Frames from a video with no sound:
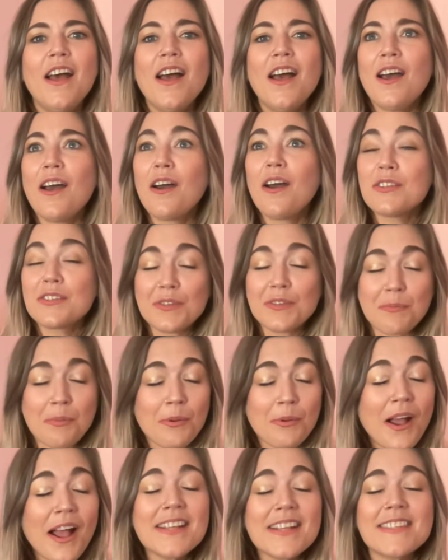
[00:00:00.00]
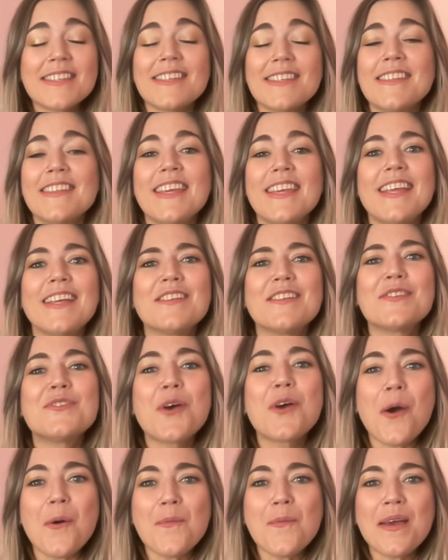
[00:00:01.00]
Surprisingly,
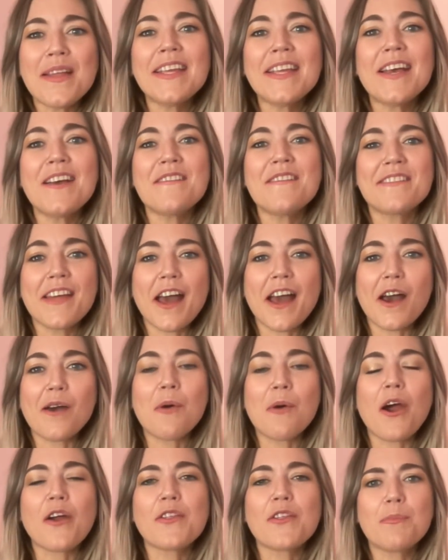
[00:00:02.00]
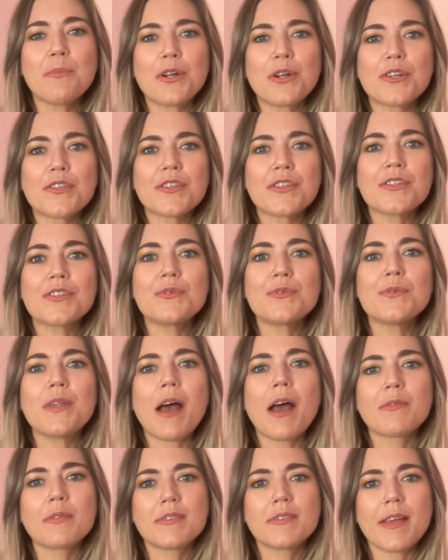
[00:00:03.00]
so many of them are the persons who
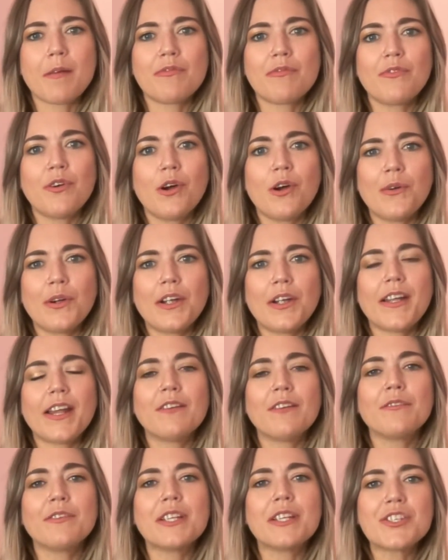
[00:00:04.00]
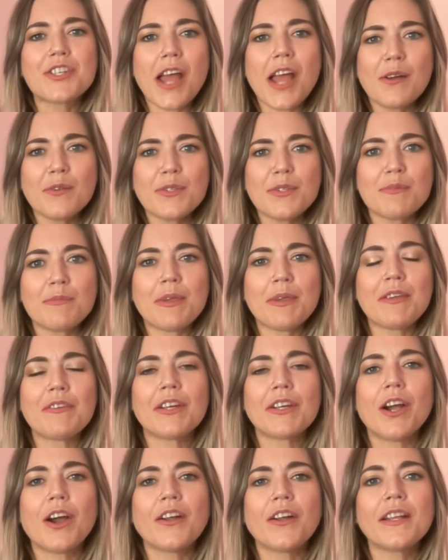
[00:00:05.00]
now step forward and reach out to me
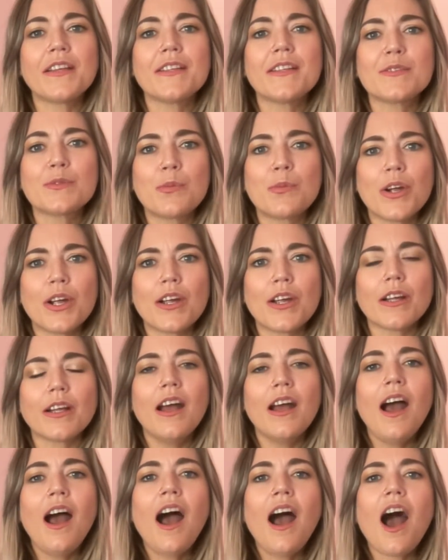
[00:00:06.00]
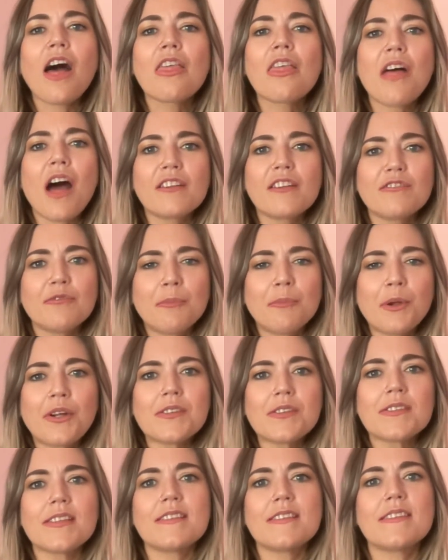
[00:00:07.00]
regarding this work. A lot of
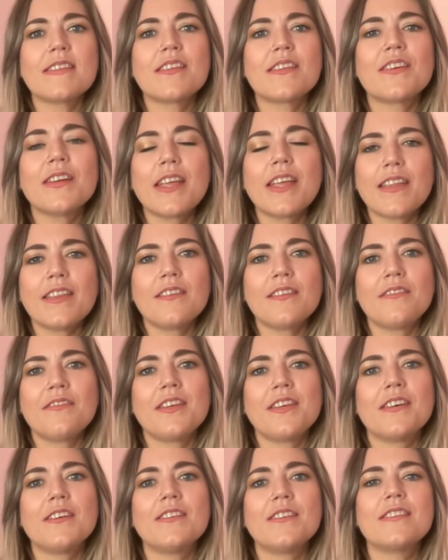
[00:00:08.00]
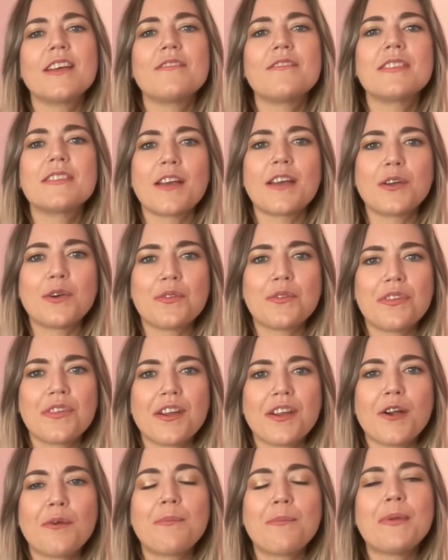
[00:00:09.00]
persons that are in the field of
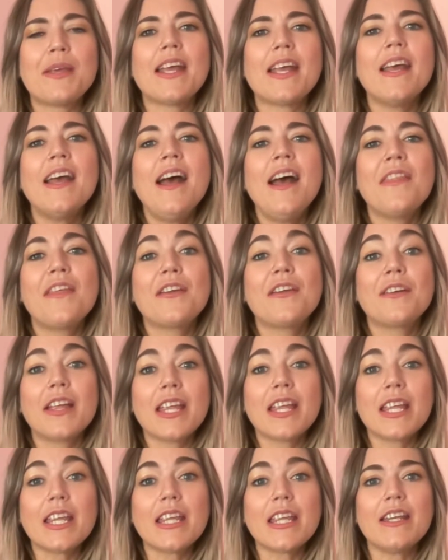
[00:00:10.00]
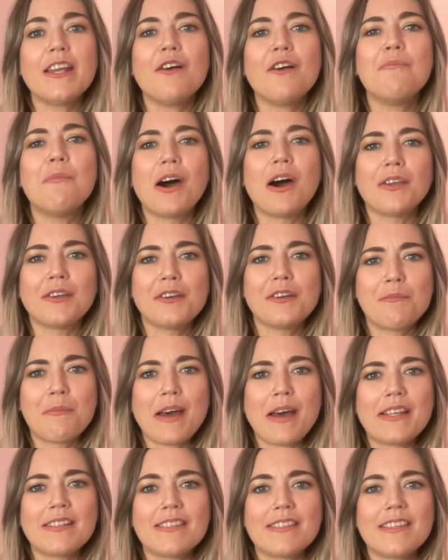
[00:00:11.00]
psychotherapy, that are in modern
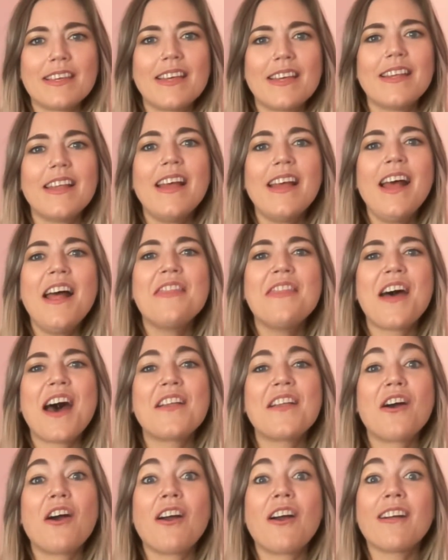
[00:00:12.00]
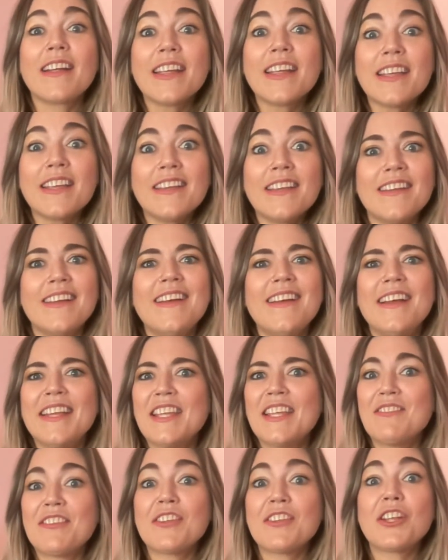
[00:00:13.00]
medicine, that are in
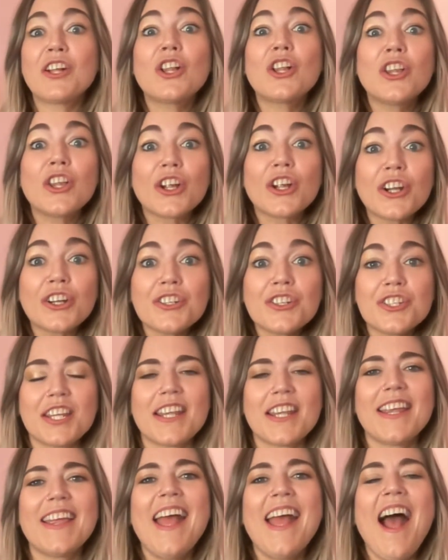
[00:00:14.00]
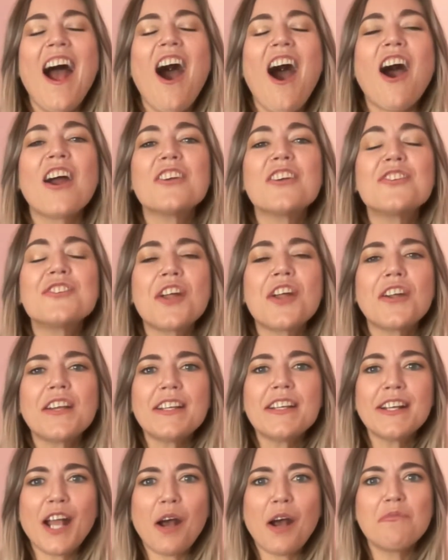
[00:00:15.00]
even the clergy, are starting
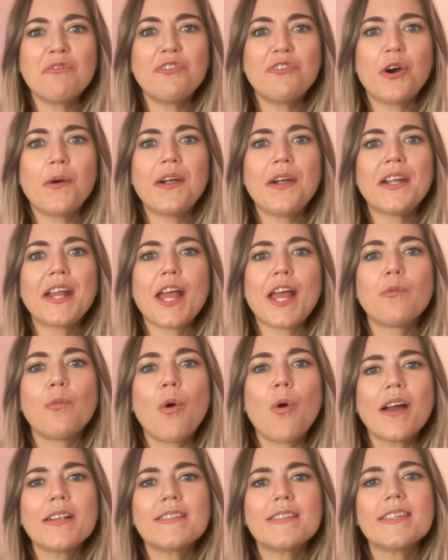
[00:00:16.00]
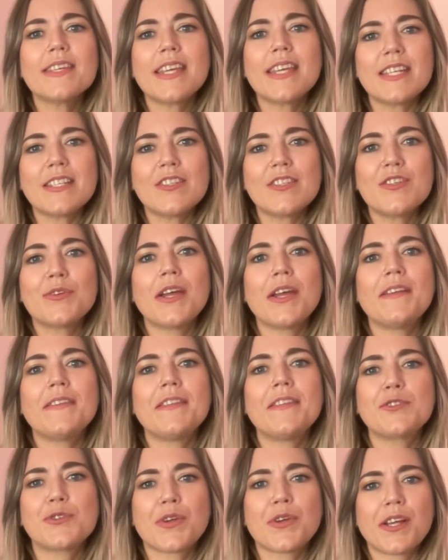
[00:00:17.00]
to come forward and want to integrate the
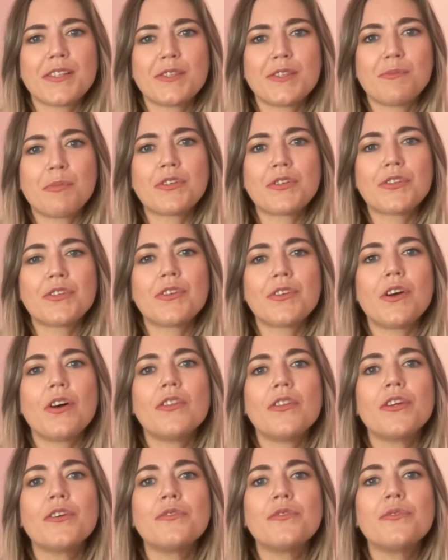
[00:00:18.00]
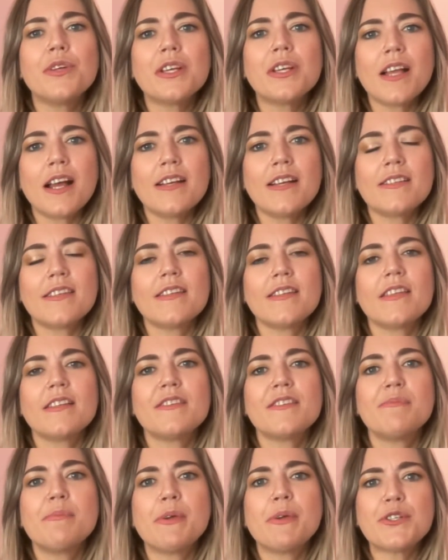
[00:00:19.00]
transpersonal. They're realizing that
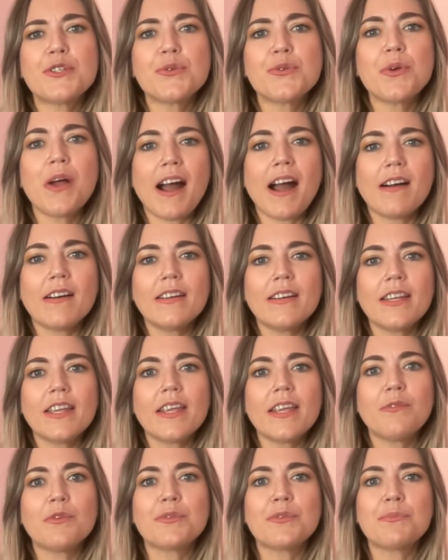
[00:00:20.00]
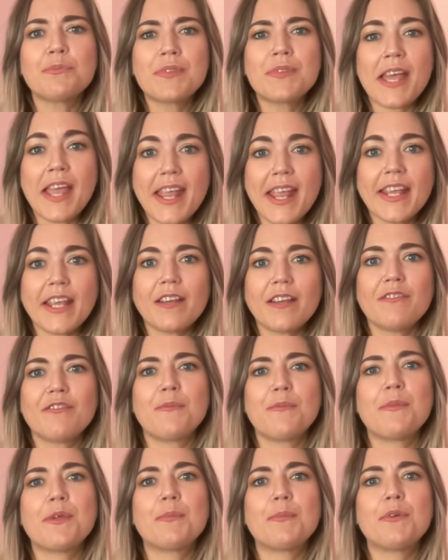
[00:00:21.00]
spirituality was taken from
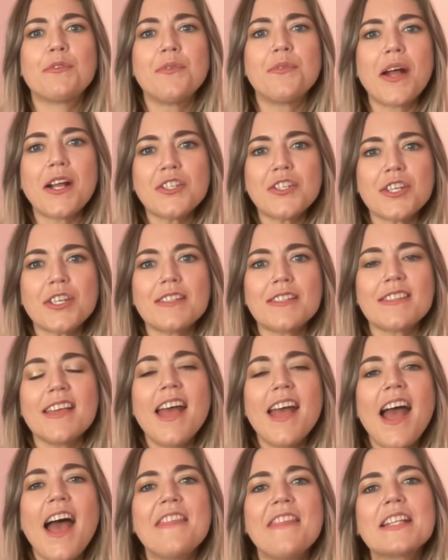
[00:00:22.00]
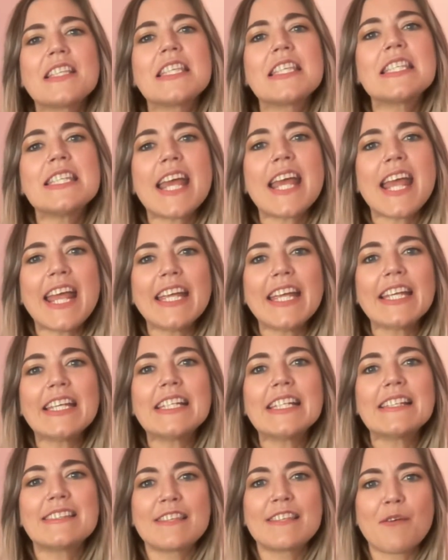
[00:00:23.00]
their professions and that's taken
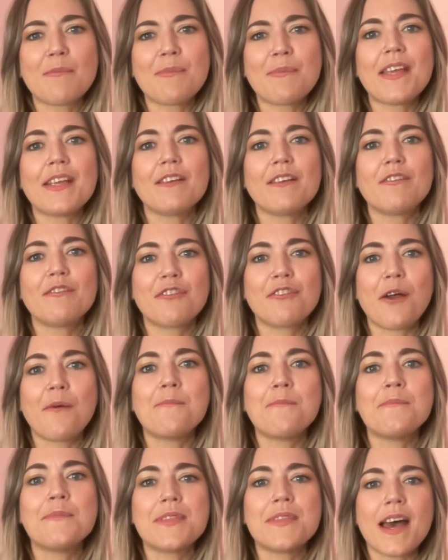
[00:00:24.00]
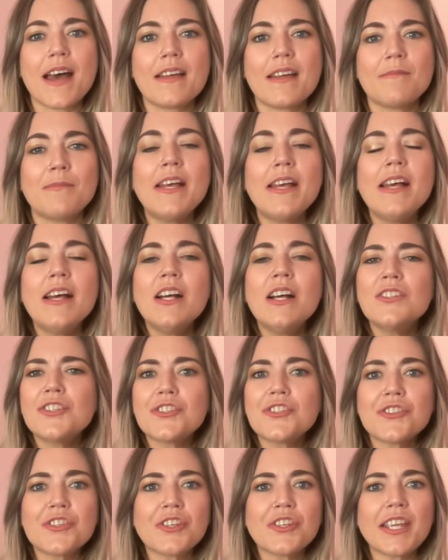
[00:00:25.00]
something from them.
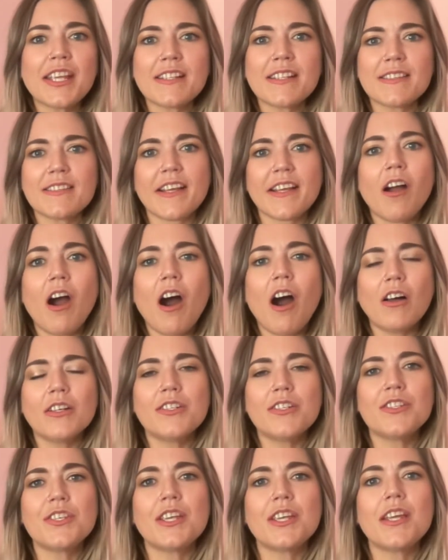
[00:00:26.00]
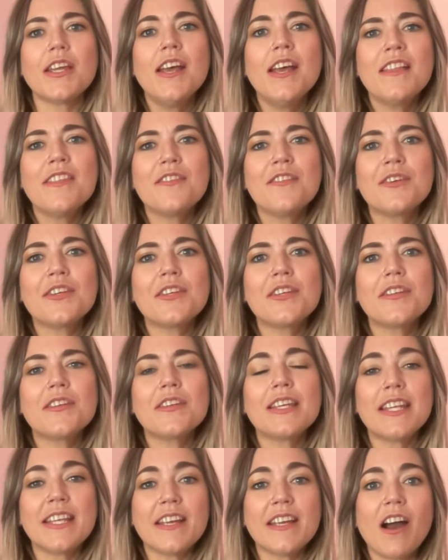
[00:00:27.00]
Just looking at psychology, the real
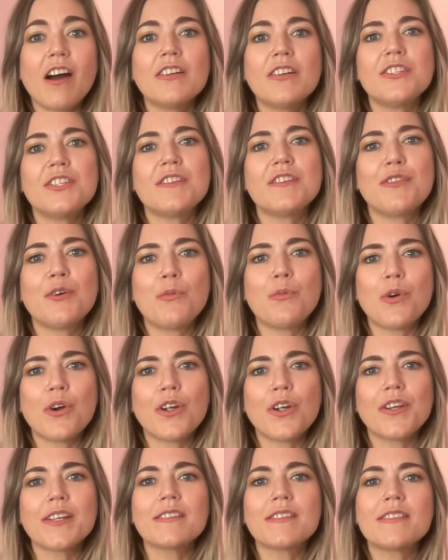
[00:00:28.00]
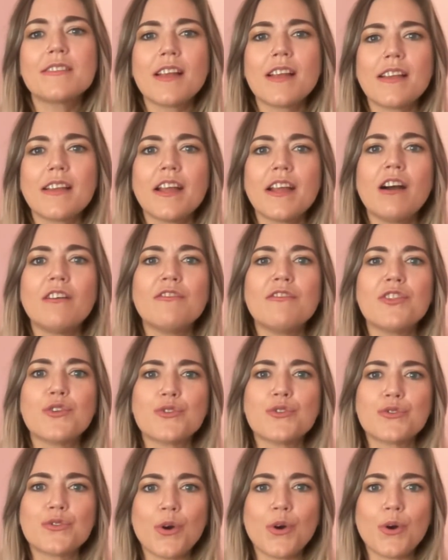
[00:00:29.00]
etiology of the word is study of the
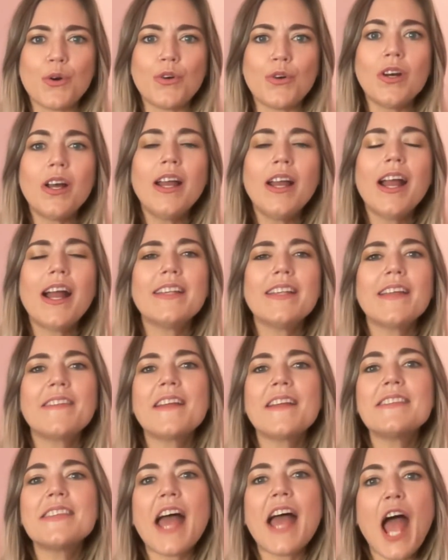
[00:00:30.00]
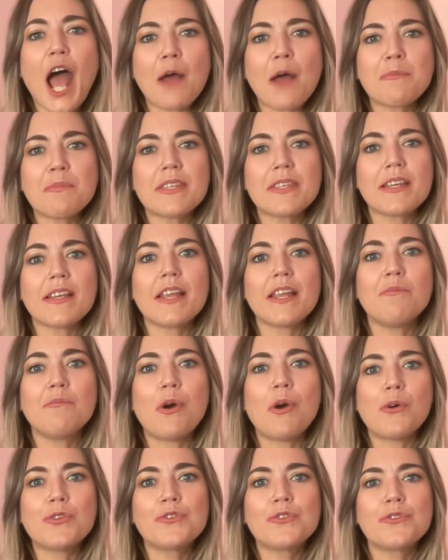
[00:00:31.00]
soul, and yet that's absent in
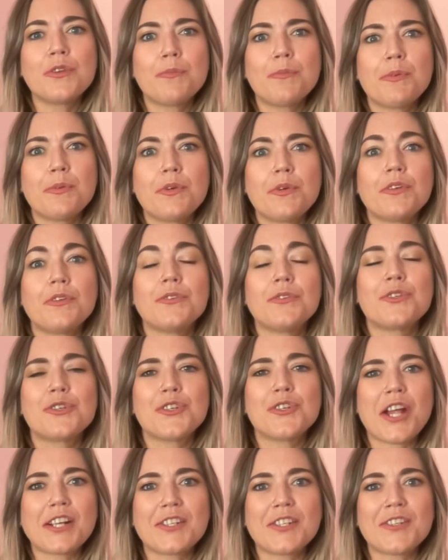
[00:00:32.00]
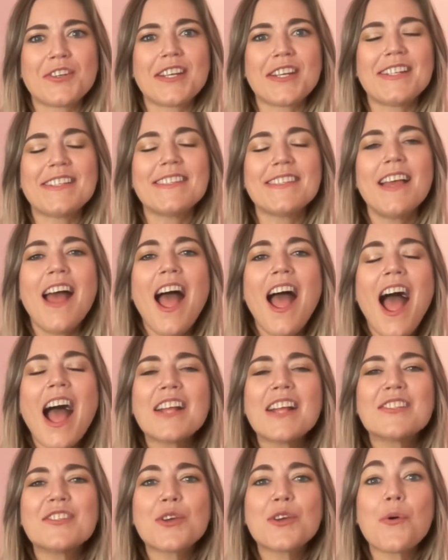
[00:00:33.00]
most typical trajectories.
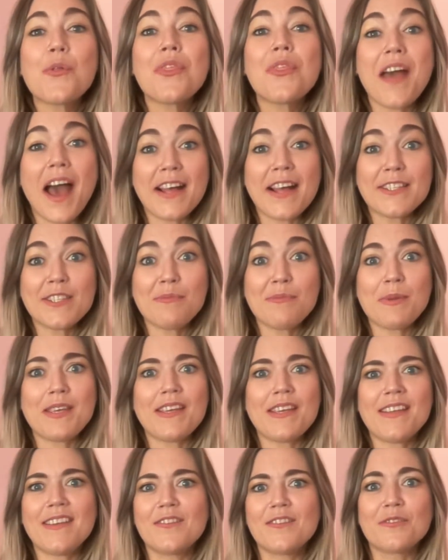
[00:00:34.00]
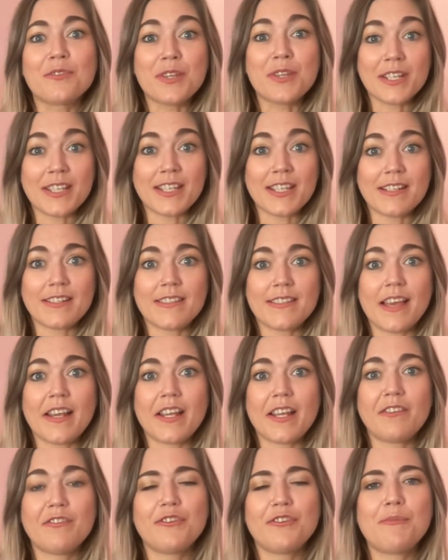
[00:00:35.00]
And so that's been really
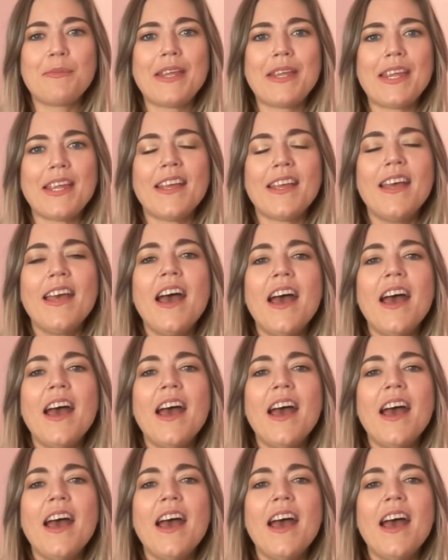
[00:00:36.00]
exciting for me.